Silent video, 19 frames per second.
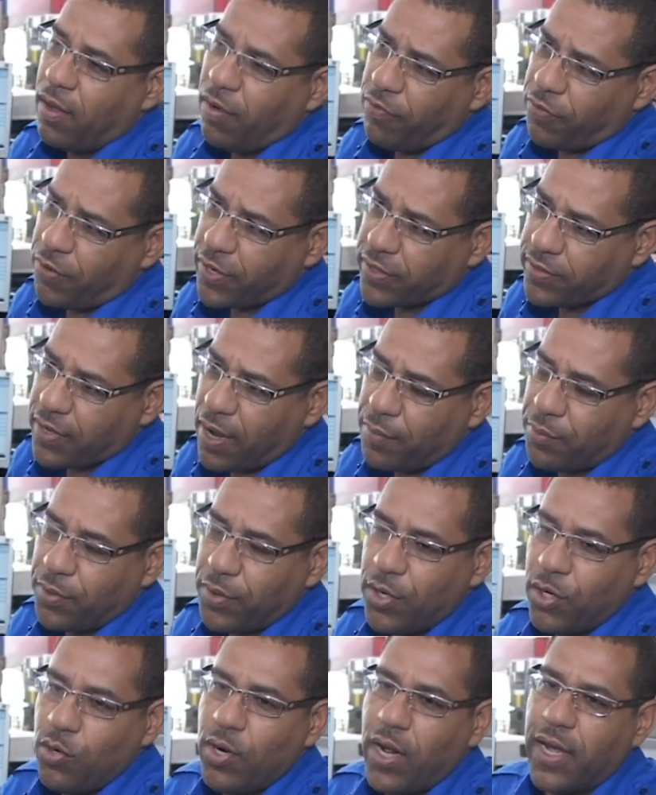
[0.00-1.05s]
For example, in
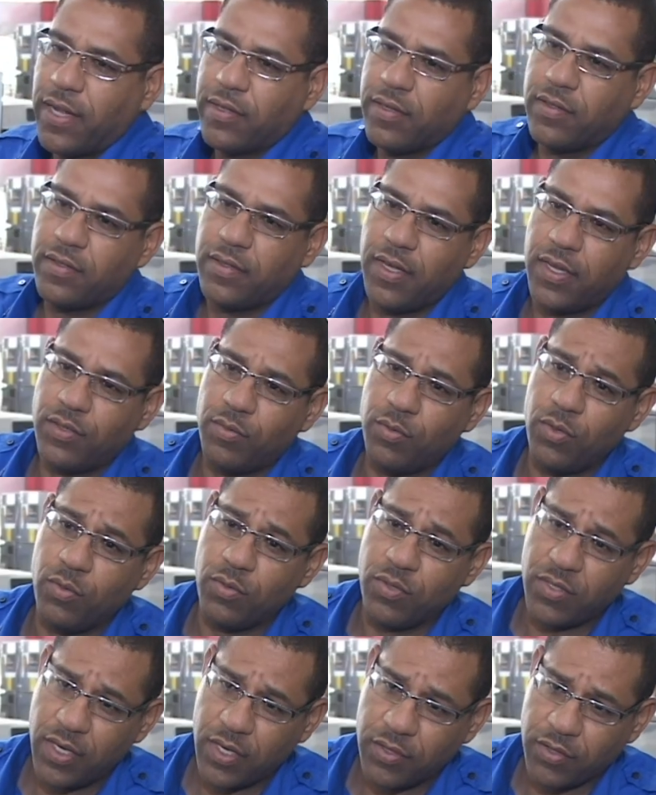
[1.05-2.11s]
the United States, we use
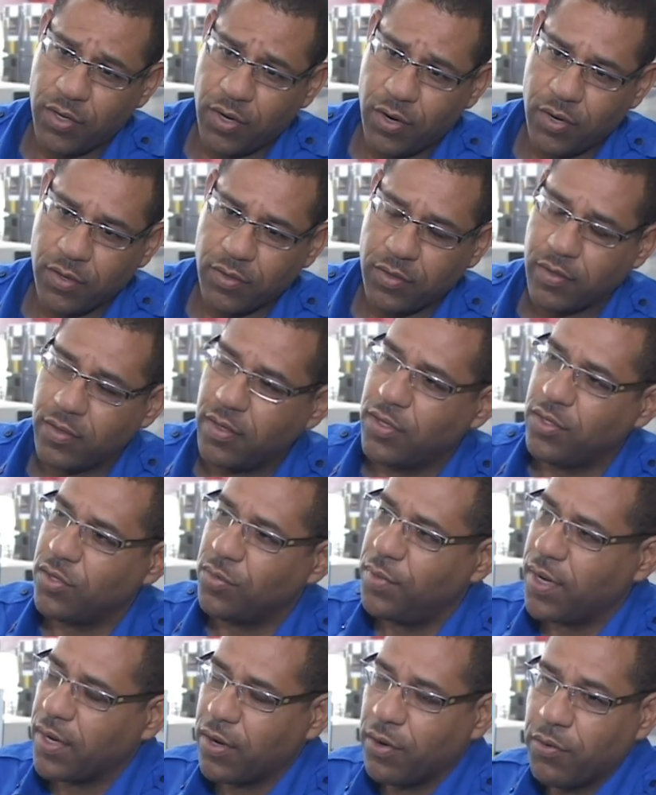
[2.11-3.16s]
60 hertz. In
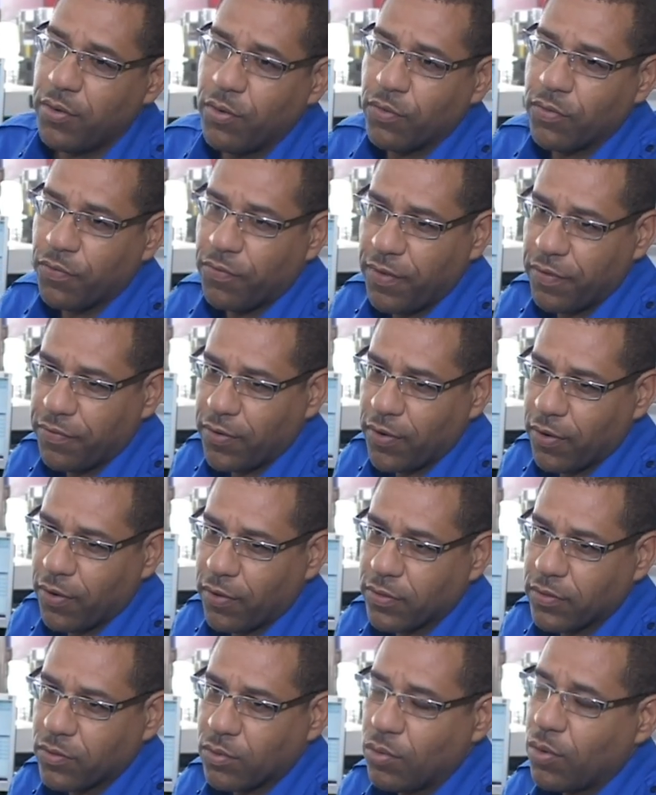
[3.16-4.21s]
Jamaica, we use 50
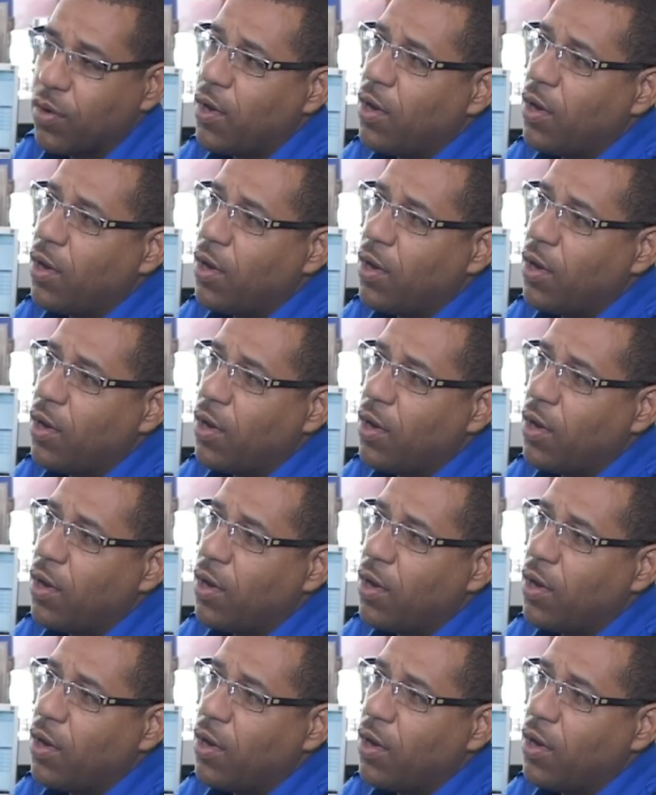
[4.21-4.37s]
hertz.